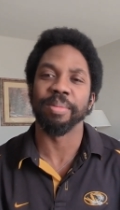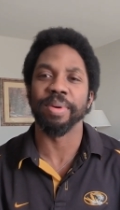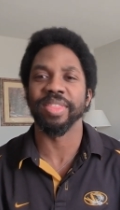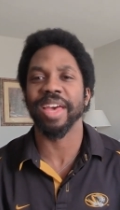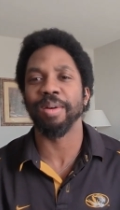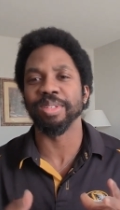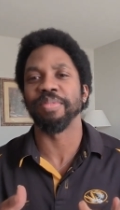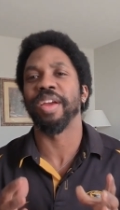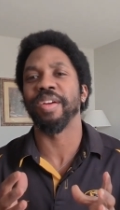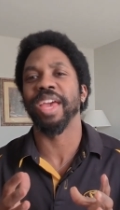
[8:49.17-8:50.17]
but that was a
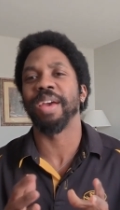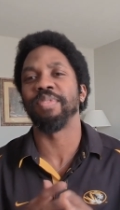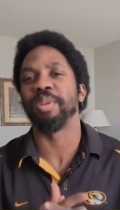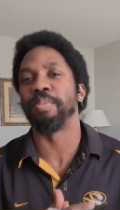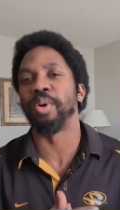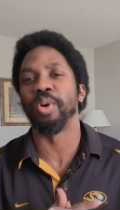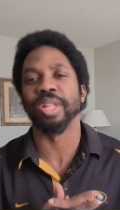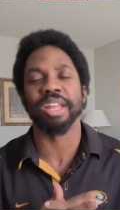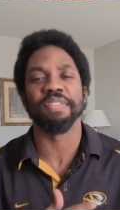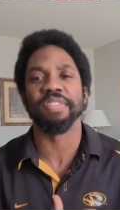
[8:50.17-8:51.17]
very hefty bowl, a
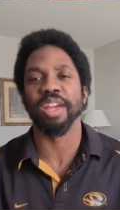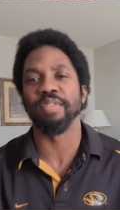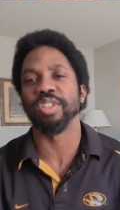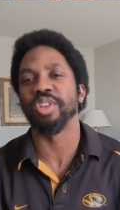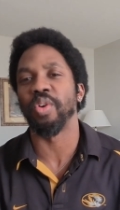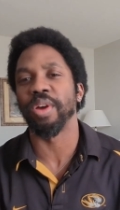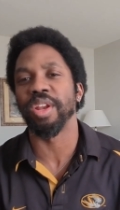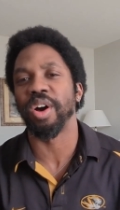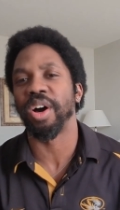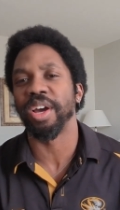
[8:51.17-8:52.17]
lot of flavors
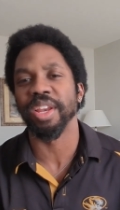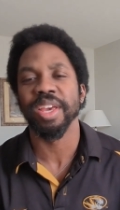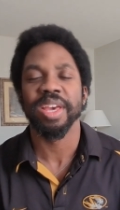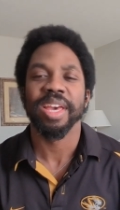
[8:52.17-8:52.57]
going on.